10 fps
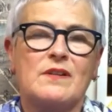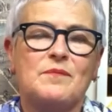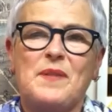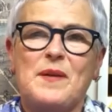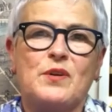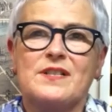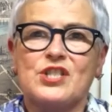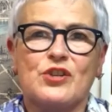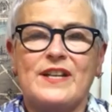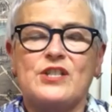people can
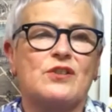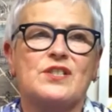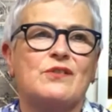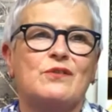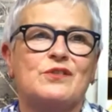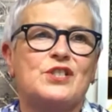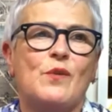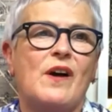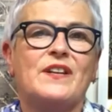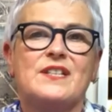screenshot it or do
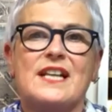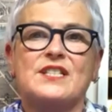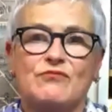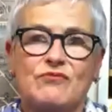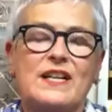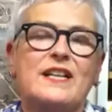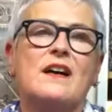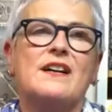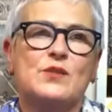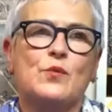whatever, because that's a really
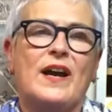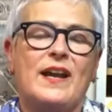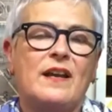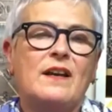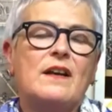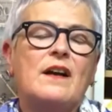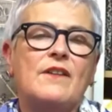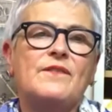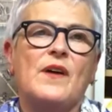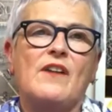nice way
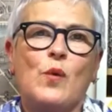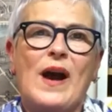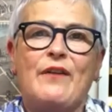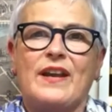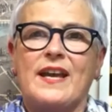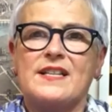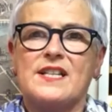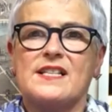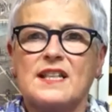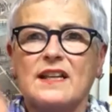of wearing it.
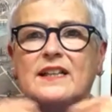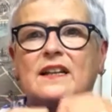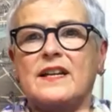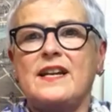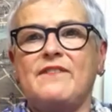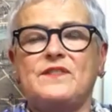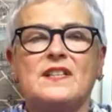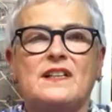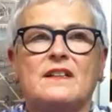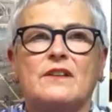It's a nifty
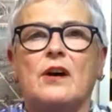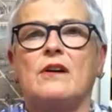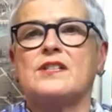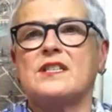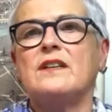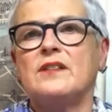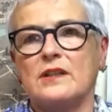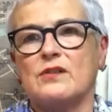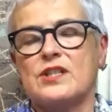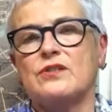little knot that
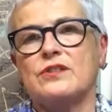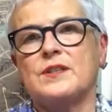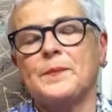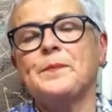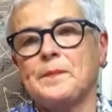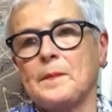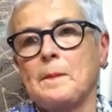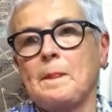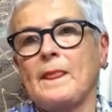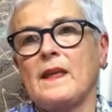looks good.
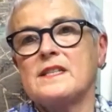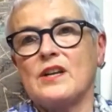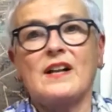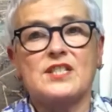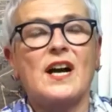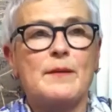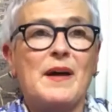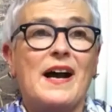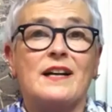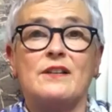So I'll type
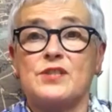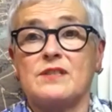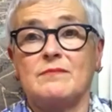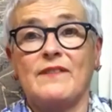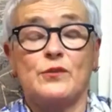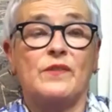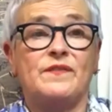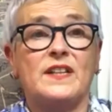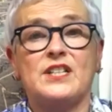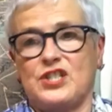that out after we've
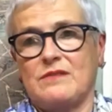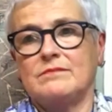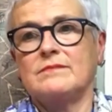finished.